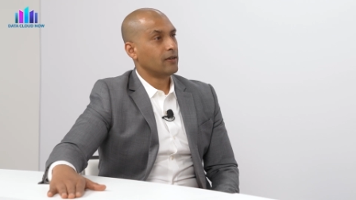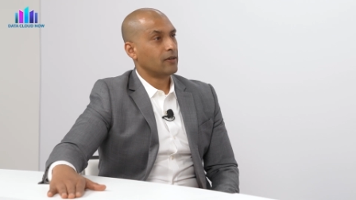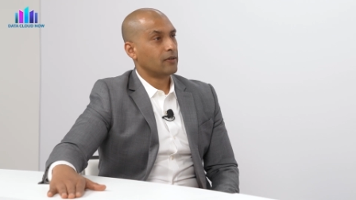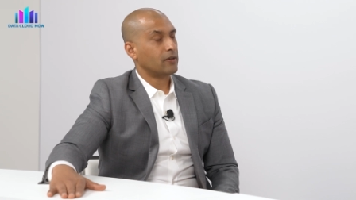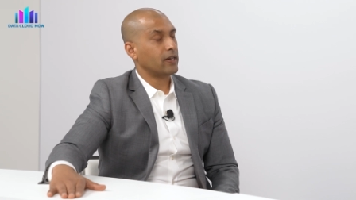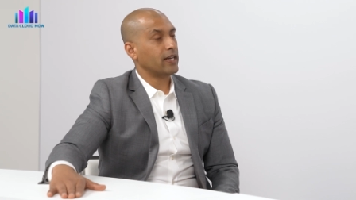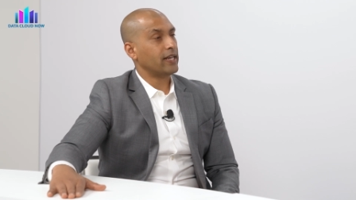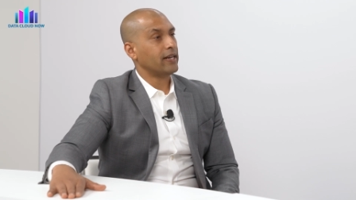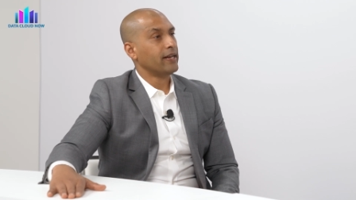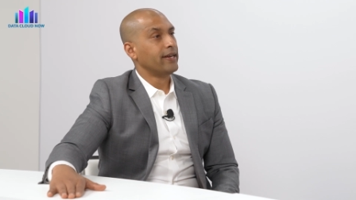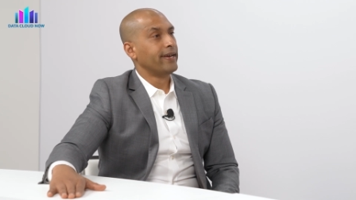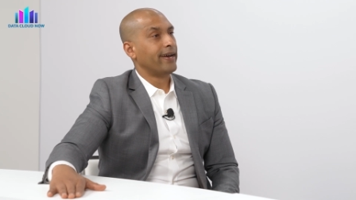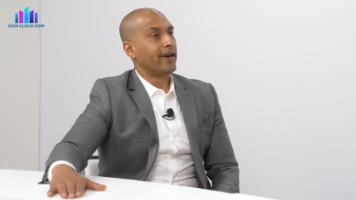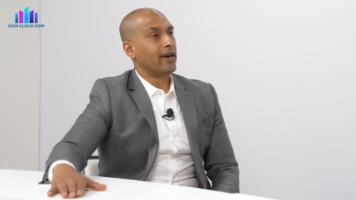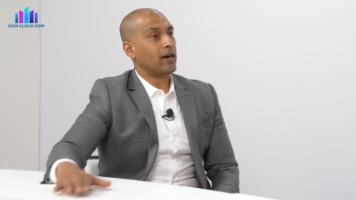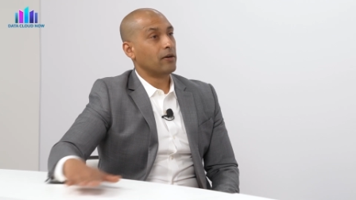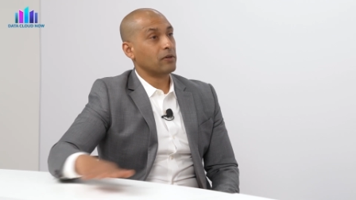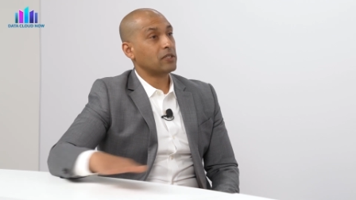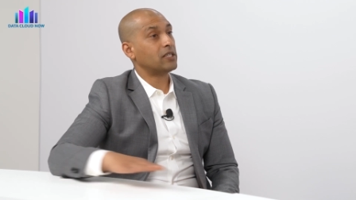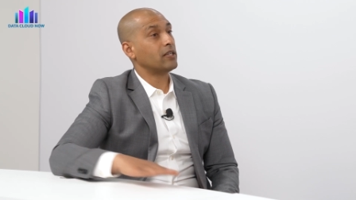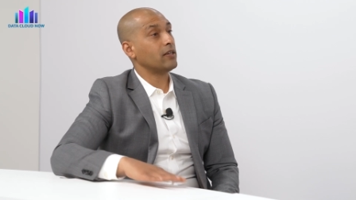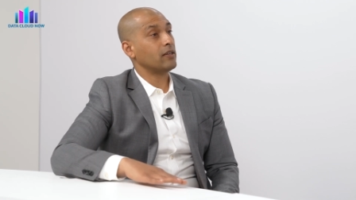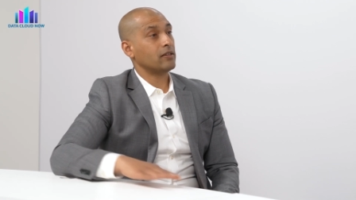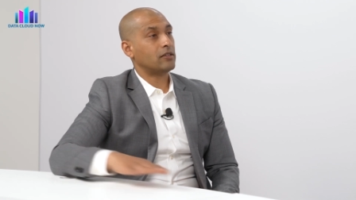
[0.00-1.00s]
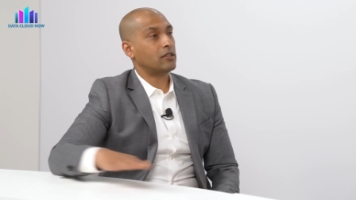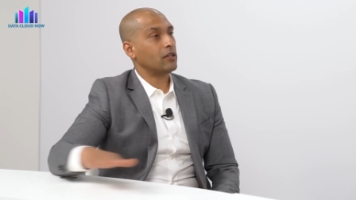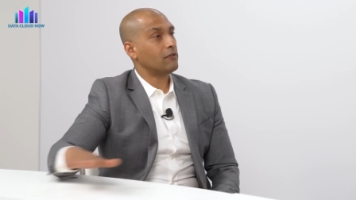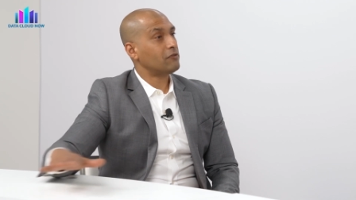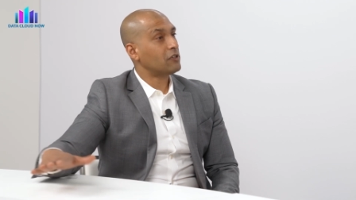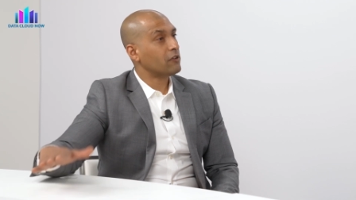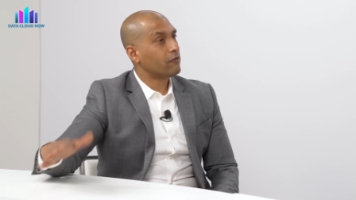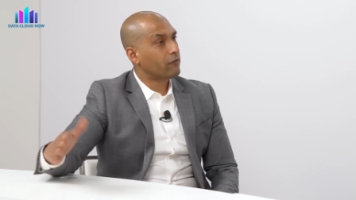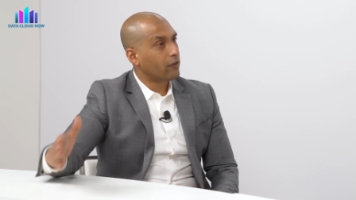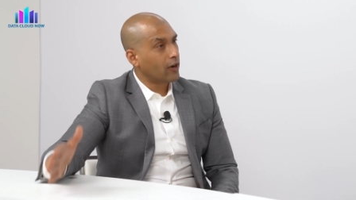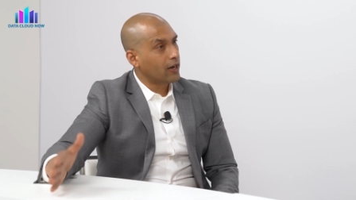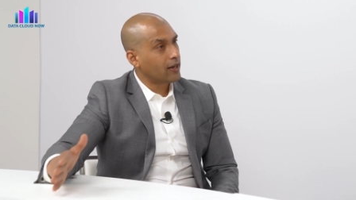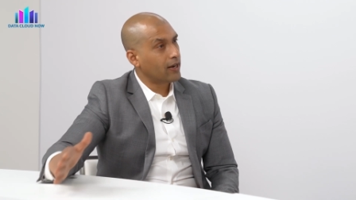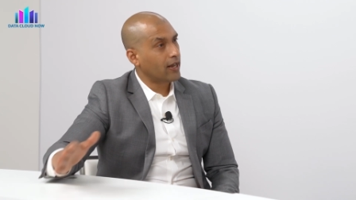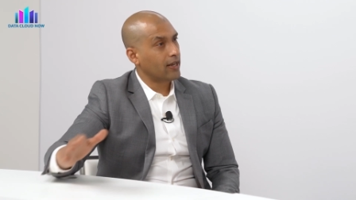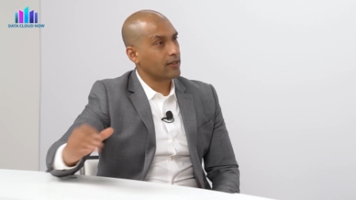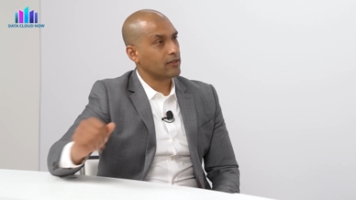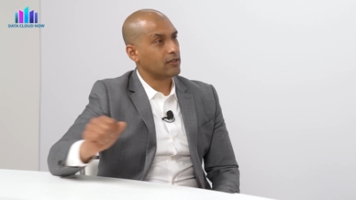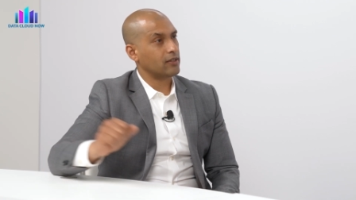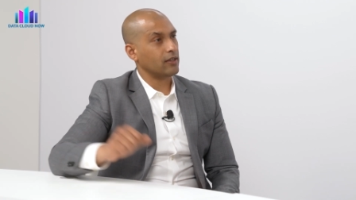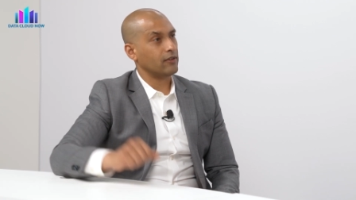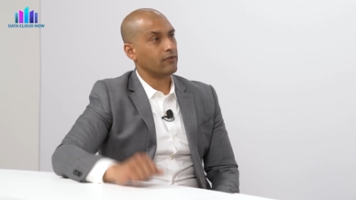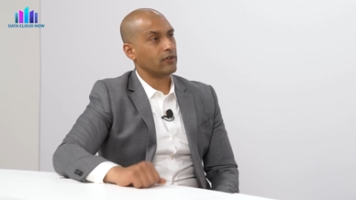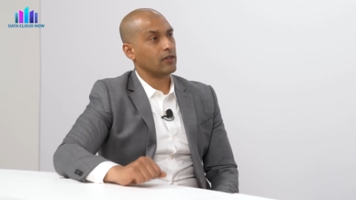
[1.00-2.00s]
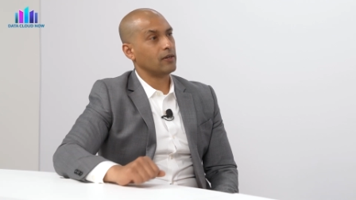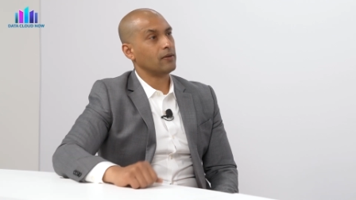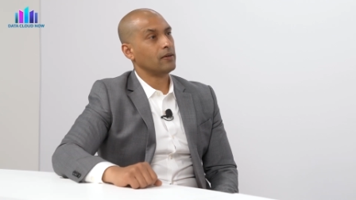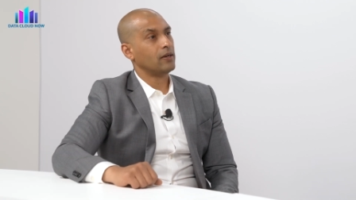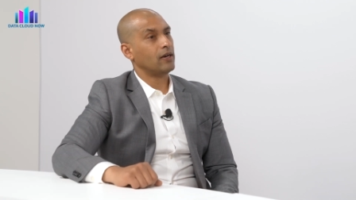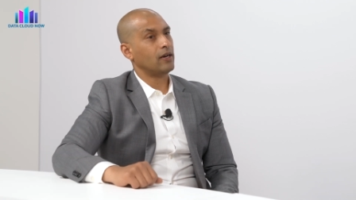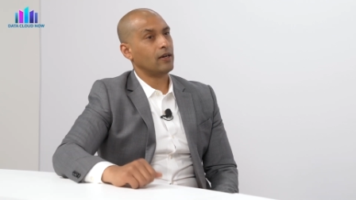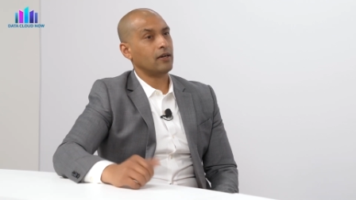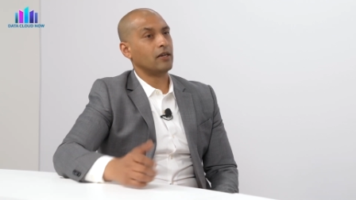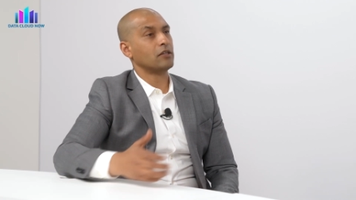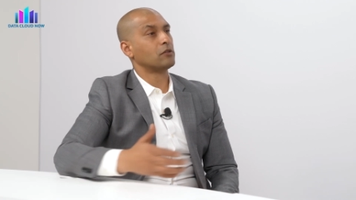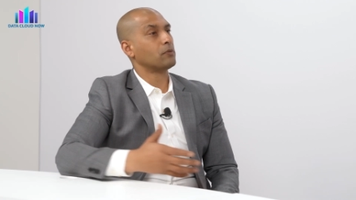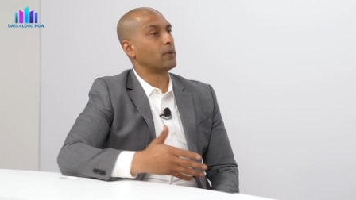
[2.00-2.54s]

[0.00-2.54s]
right? Uh, we're seeing shifts in finance even, uh, as